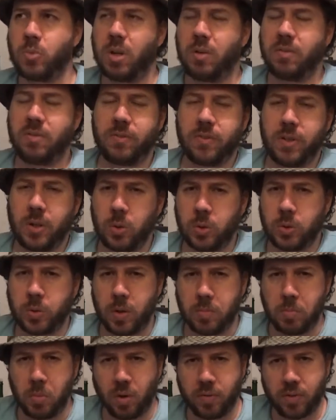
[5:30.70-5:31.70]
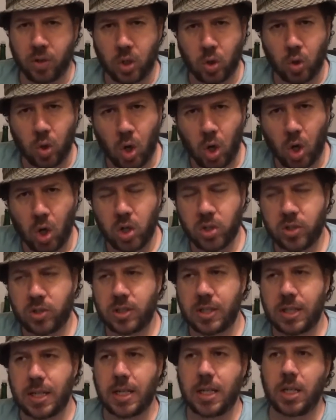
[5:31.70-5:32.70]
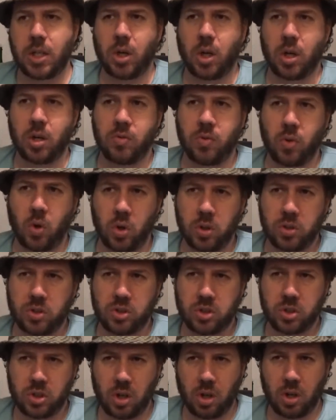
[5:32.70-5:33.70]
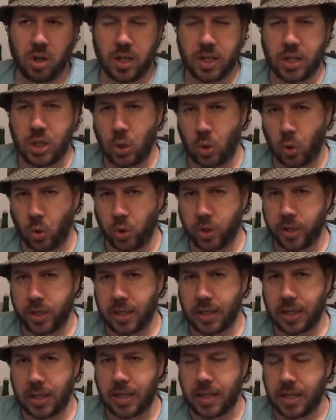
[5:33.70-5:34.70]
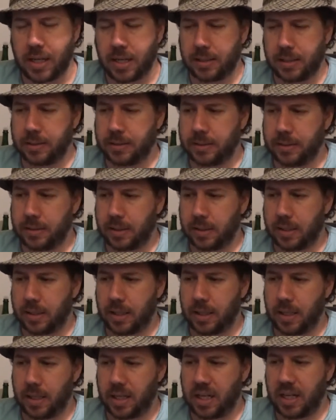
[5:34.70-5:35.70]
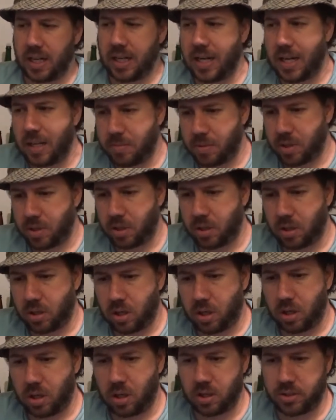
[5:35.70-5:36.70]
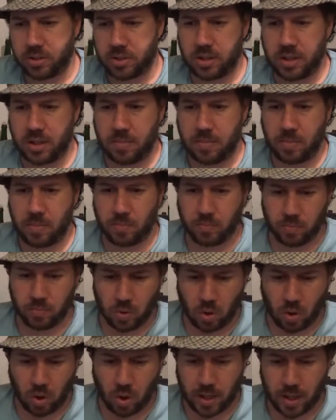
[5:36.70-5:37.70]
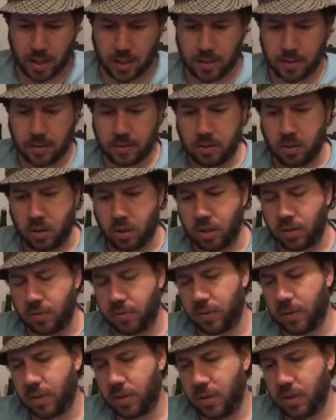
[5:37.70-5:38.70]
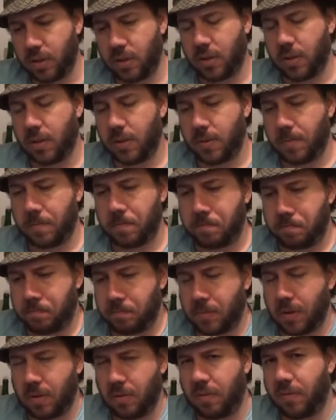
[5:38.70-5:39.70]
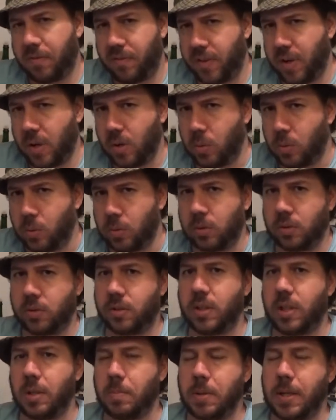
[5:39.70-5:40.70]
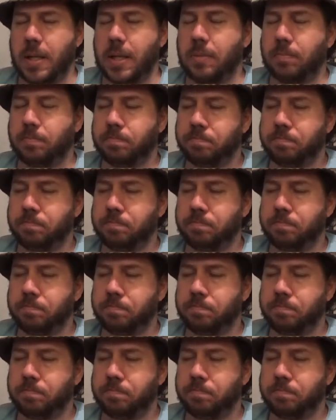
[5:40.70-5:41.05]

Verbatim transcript: feel to it, more of a grassy, kind of slightly oily uh, lemongrass, lemon rind kind of feel to the beer.